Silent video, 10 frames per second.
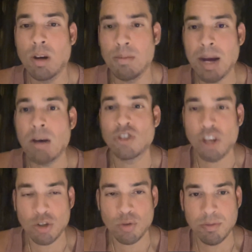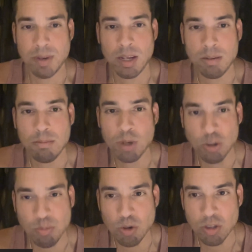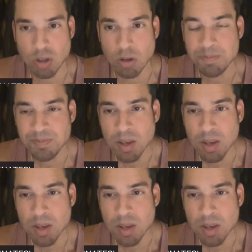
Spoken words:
about Joshua Van much more so,